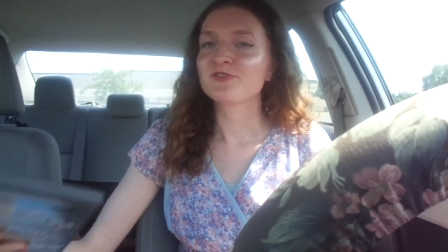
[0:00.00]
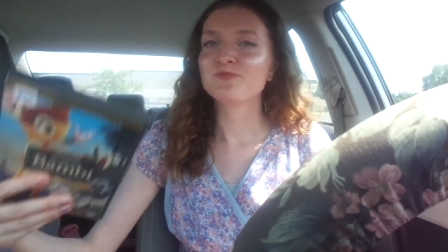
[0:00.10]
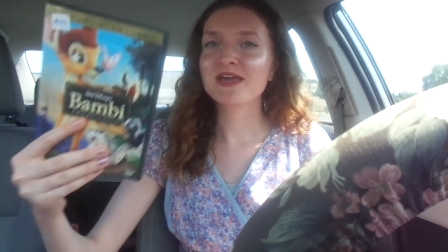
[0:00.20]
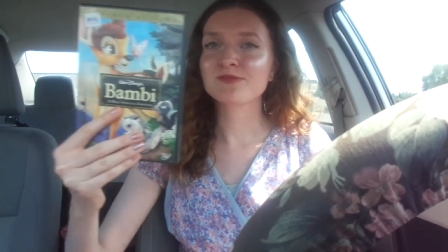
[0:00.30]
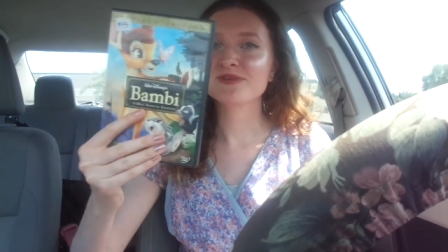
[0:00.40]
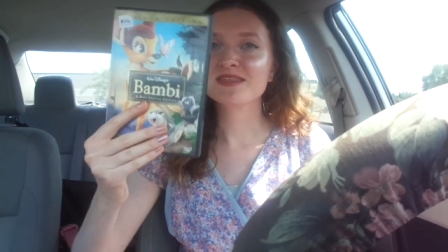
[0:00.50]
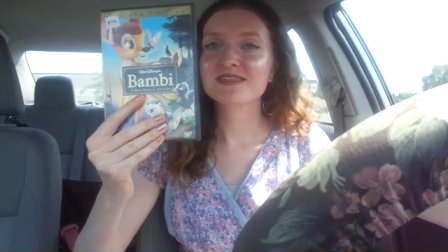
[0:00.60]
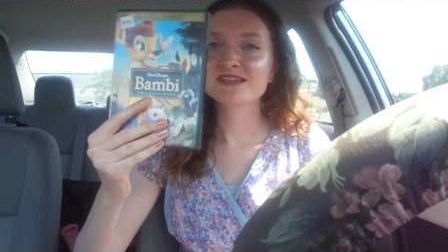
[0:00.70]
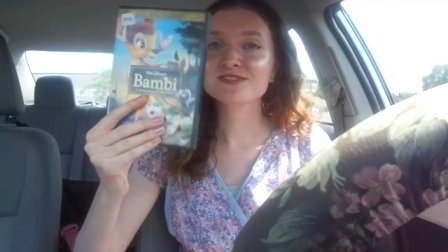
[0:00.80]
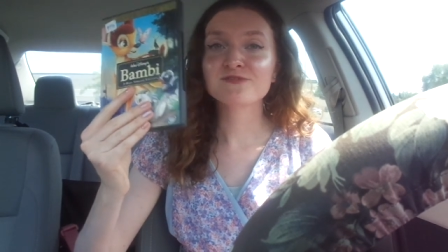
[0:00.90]
Bambi,
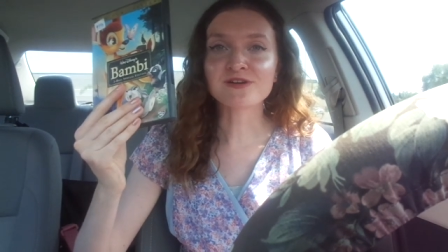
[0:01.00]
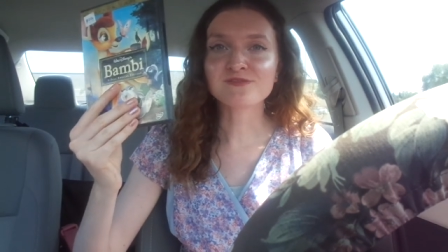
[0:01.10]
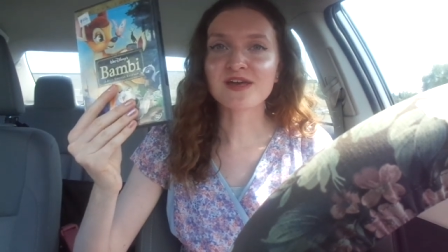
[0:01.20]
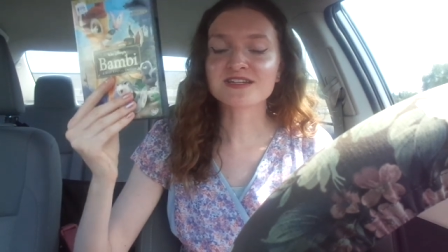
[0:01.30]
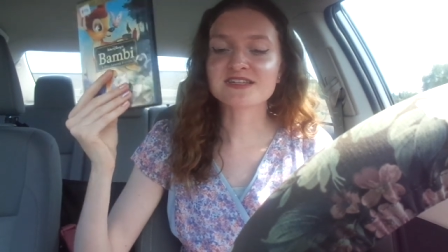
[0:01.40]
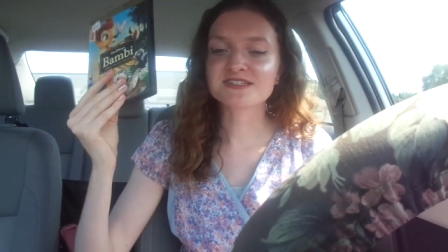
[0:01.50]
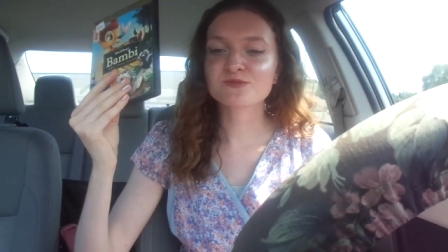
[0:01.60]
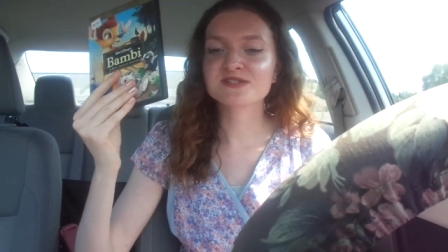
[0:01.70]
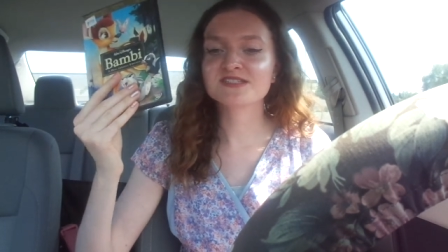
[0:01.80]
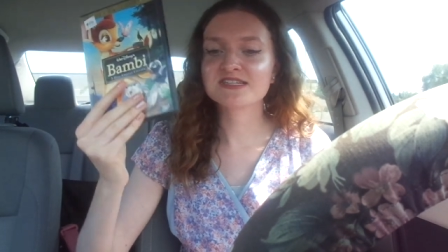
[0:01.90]
this, fun fact, this
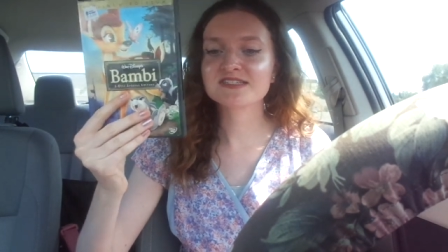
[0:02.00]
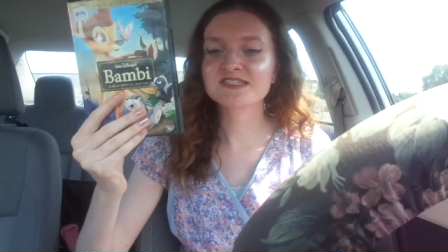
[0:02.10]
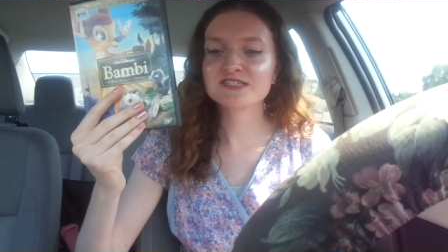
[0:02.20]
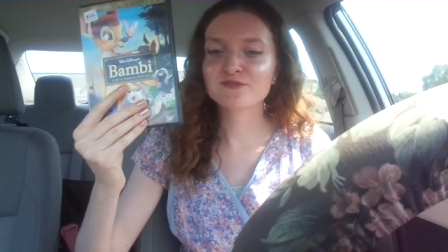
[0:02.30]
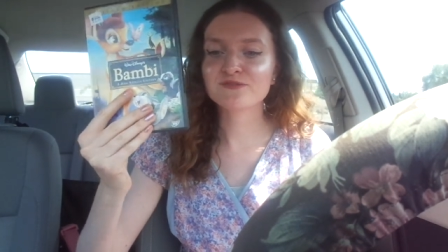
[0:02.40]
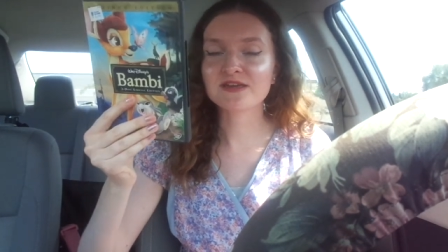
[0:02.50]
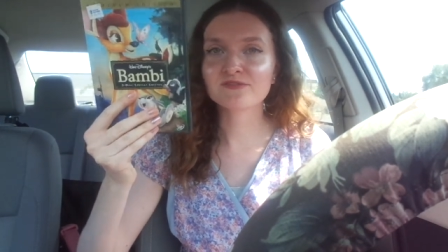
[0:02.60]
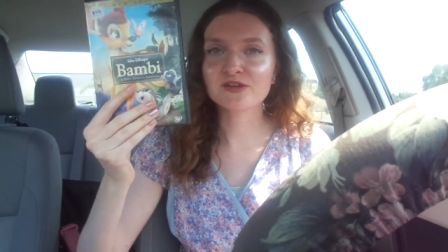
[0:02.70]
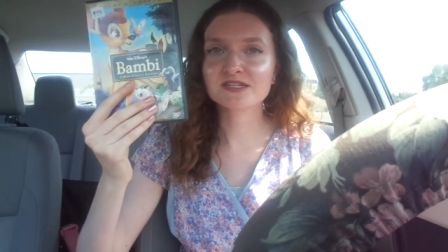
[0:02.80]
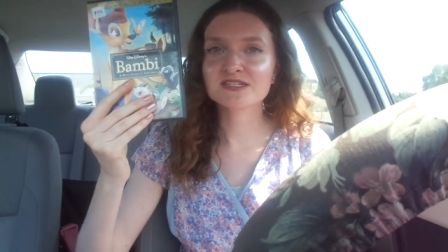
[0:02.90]
was Disney's
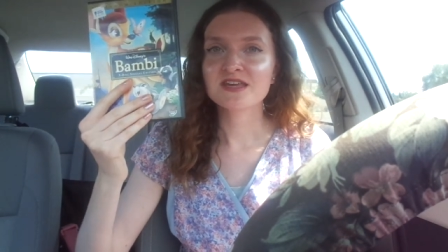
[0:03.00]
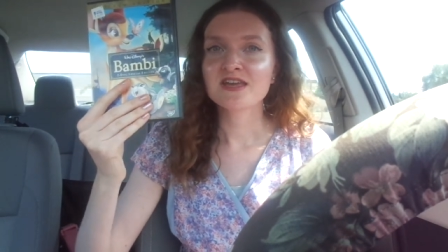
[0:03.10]
favorite